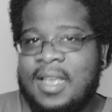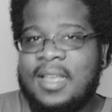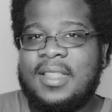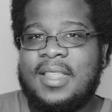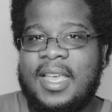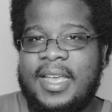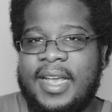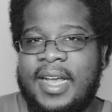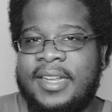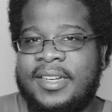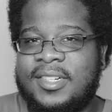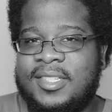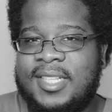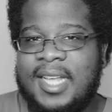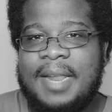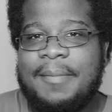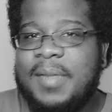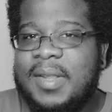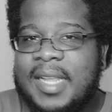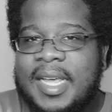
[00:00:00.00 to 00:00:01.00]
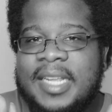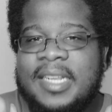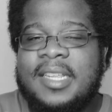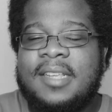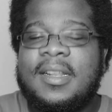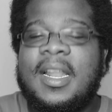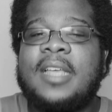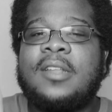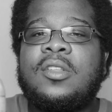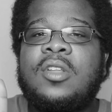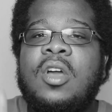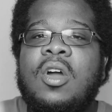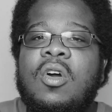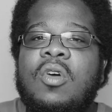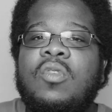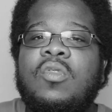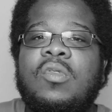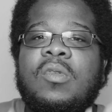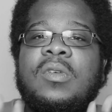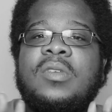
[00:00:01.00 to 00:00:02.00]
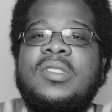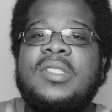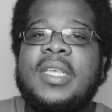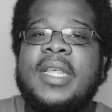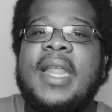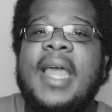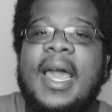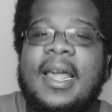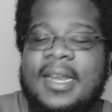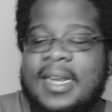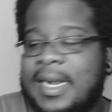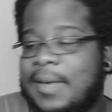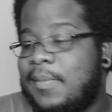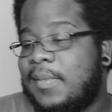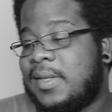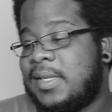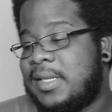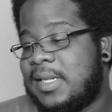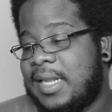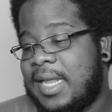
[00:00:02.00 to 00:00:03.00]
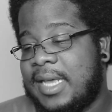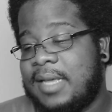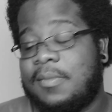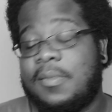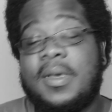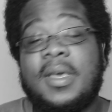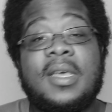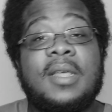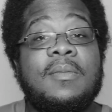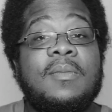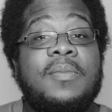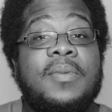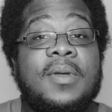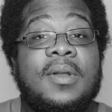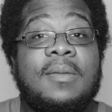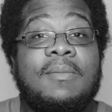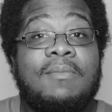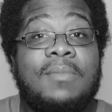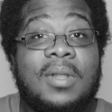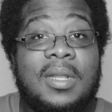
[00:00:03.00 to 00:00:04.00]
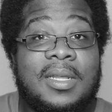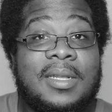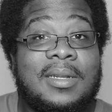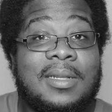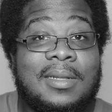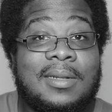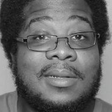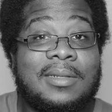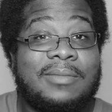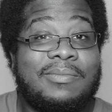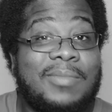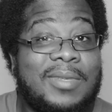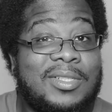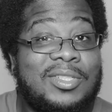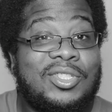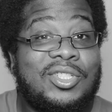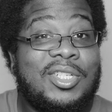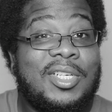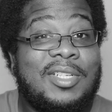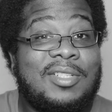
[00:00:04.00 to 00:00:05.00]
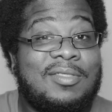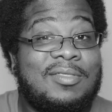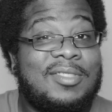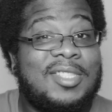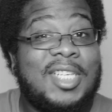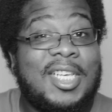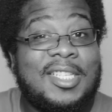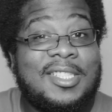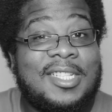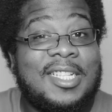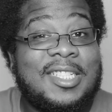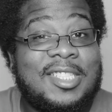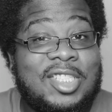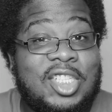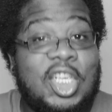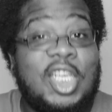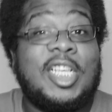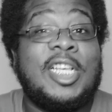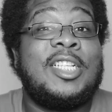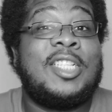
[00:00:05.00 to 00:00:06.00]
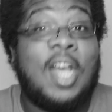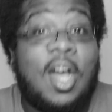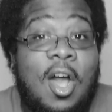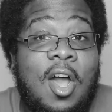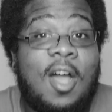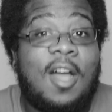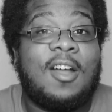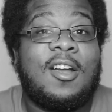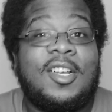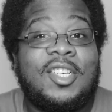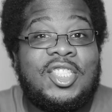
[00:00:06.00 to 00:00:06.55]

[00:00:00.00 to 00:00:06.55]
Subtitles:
they understand, but like they're like, no, sit down. And I'm looking like, man, put a bullet in this bitch. It's her.